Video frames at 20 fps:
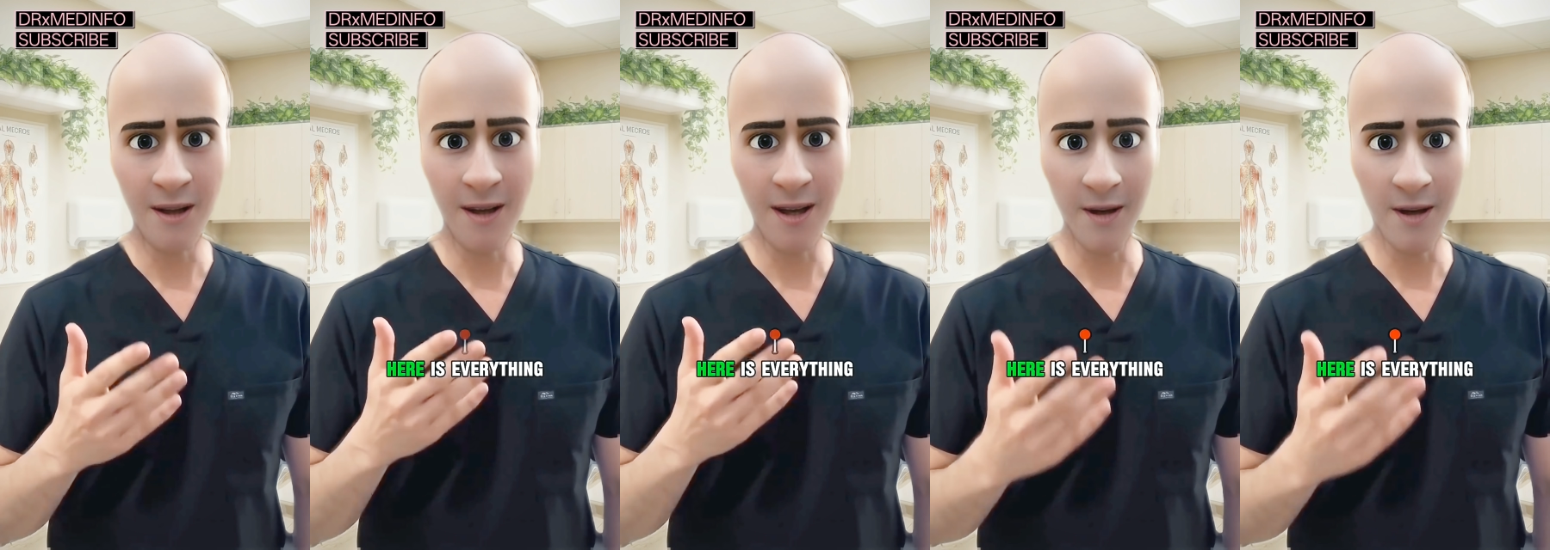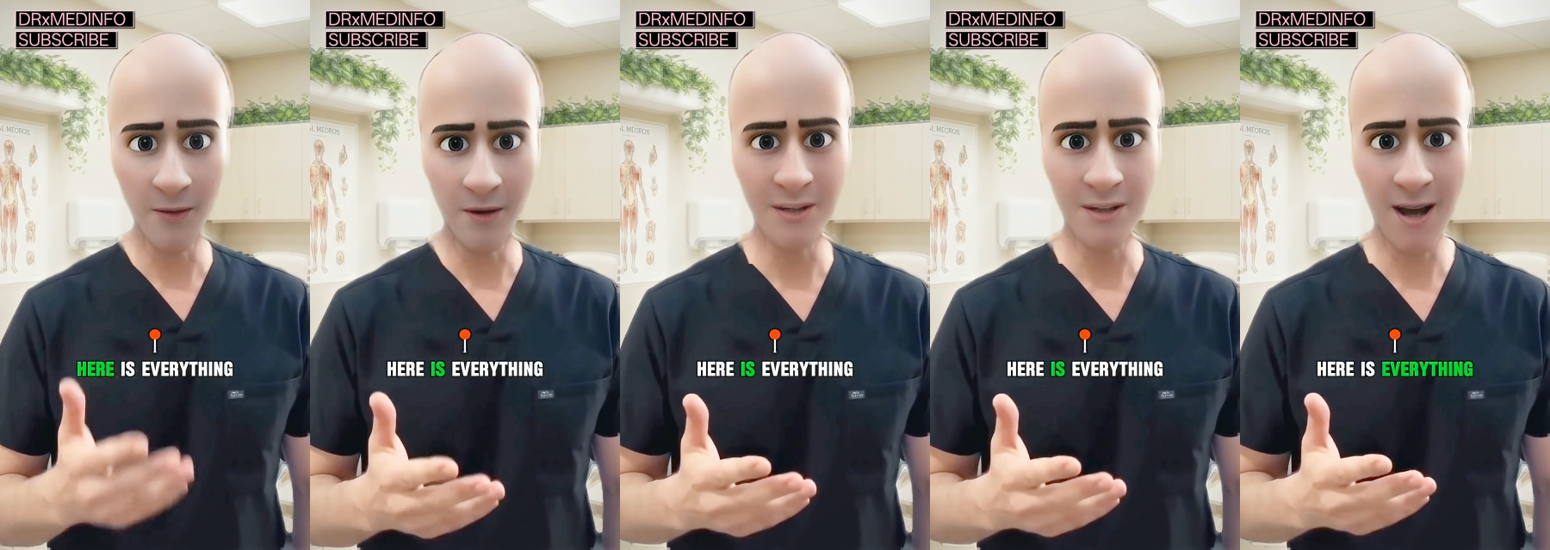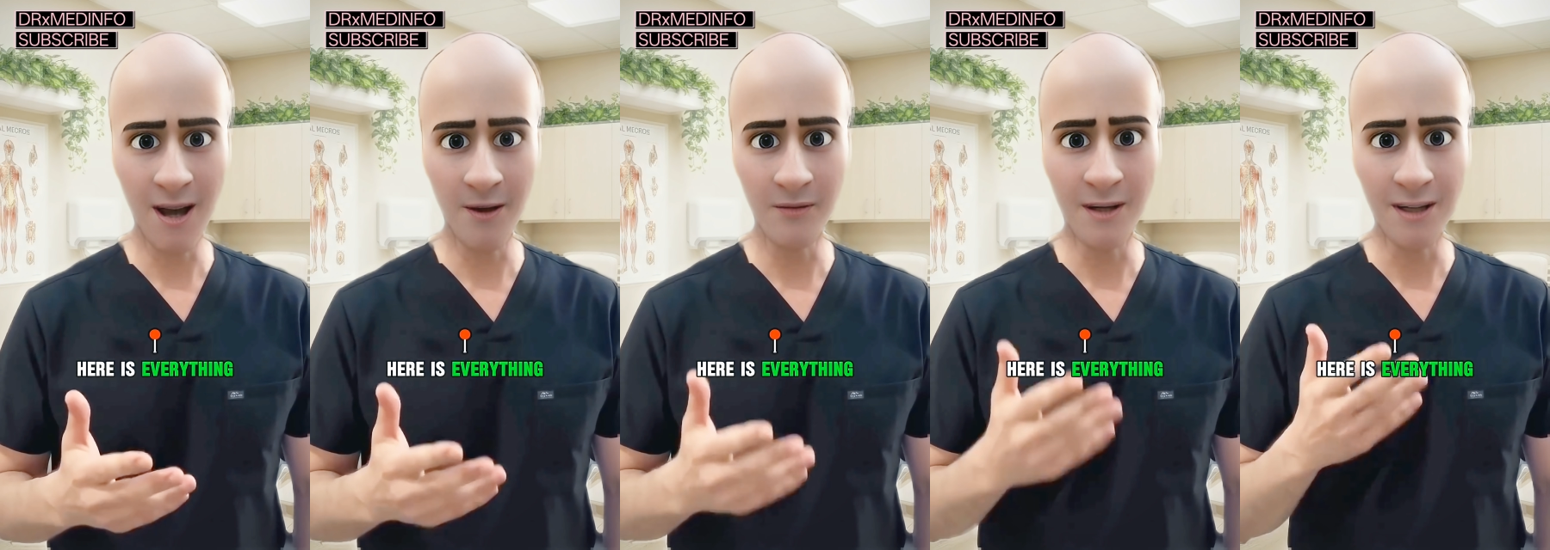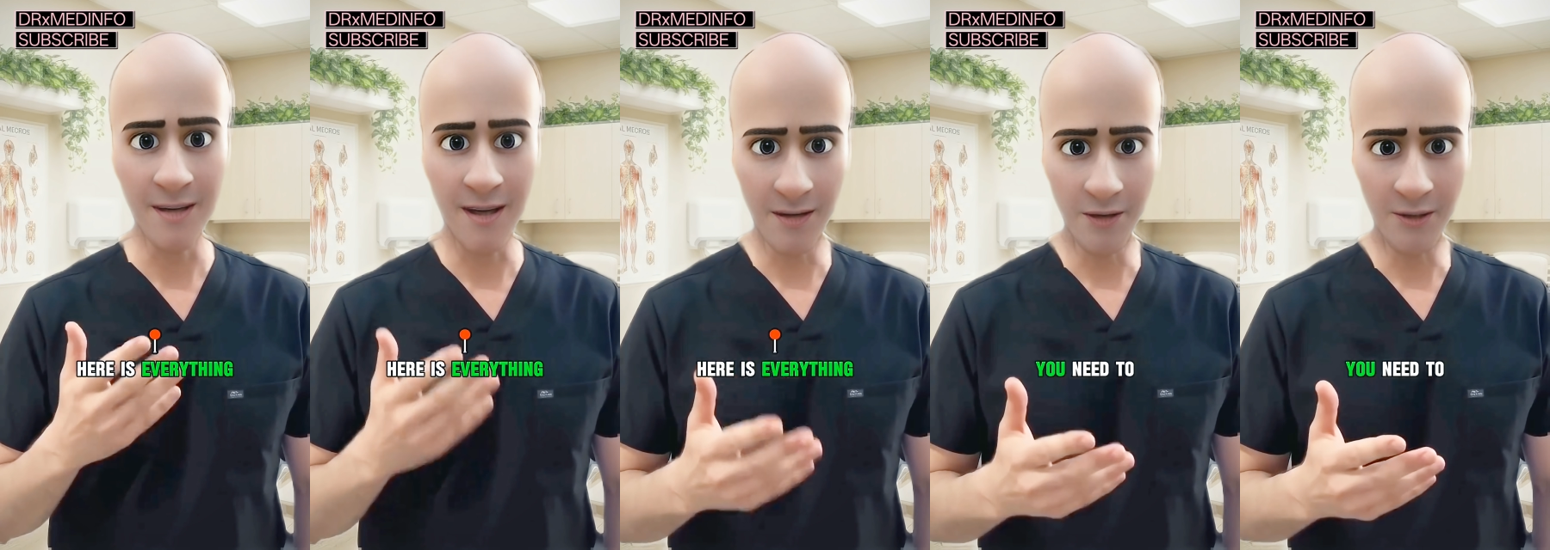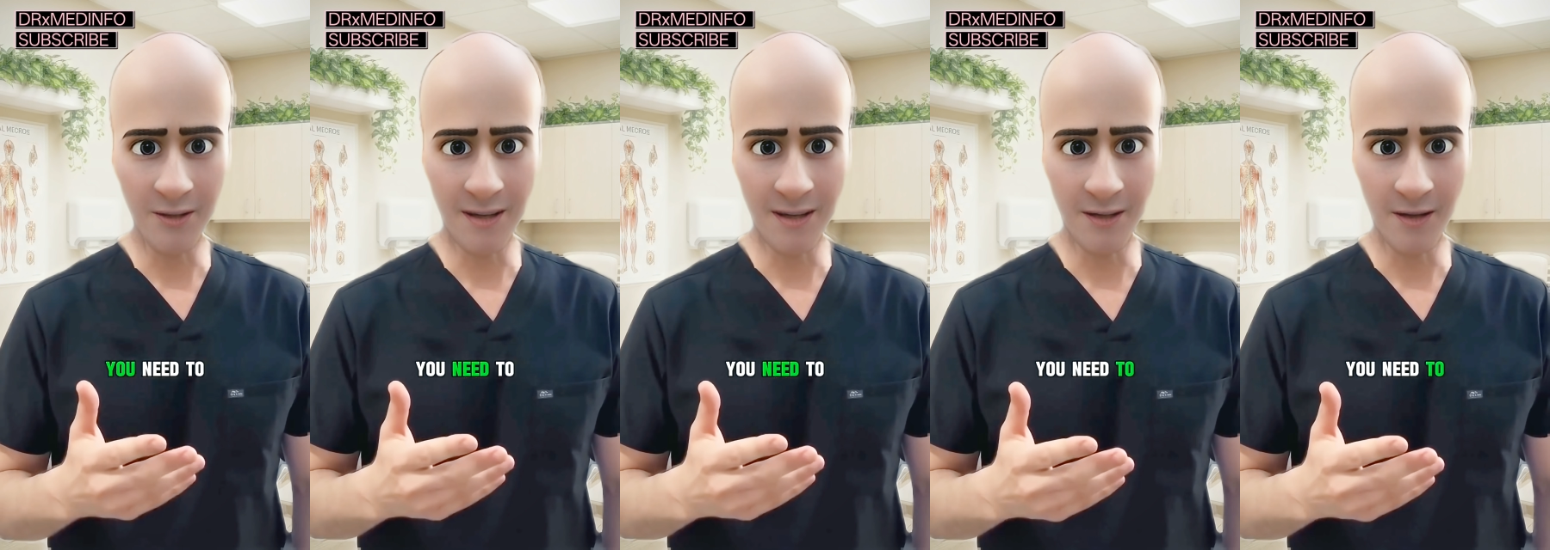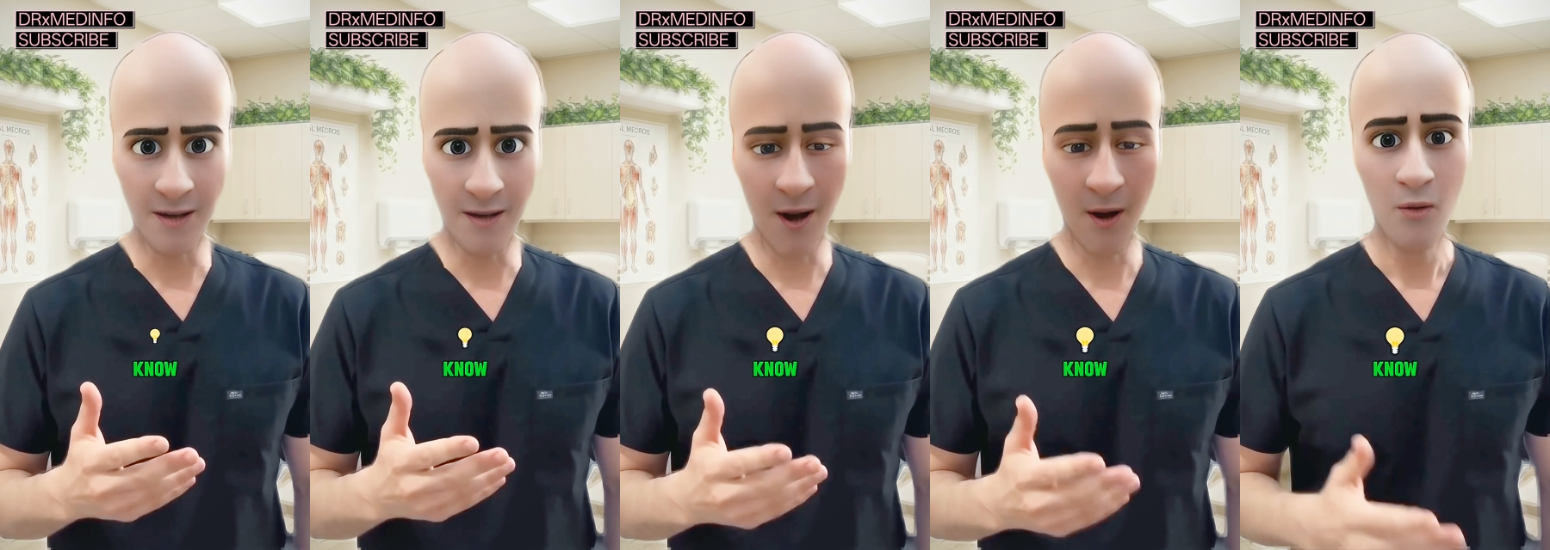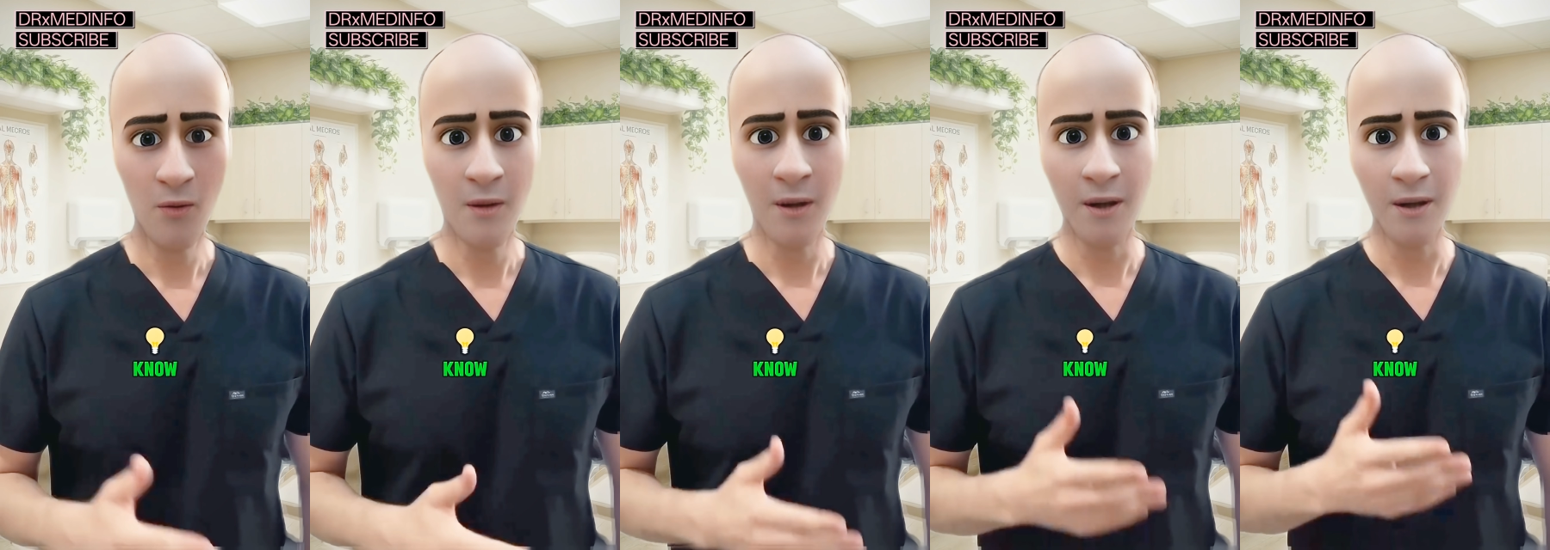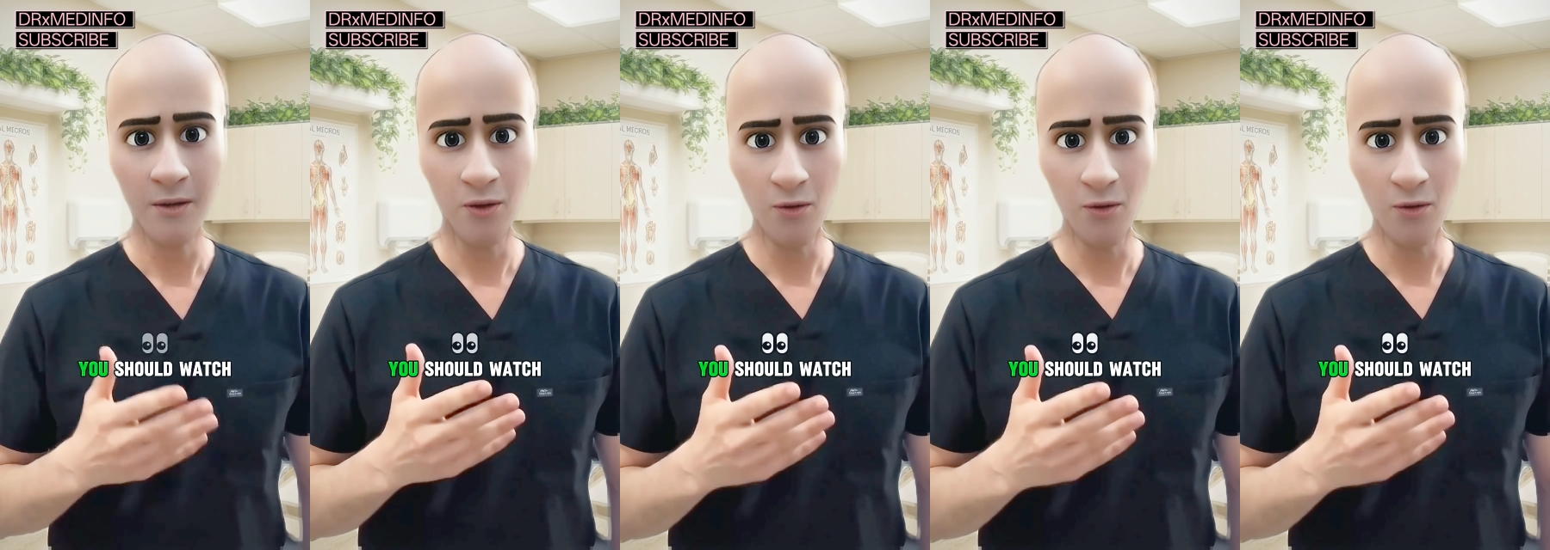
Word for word: Here is everything you need to know.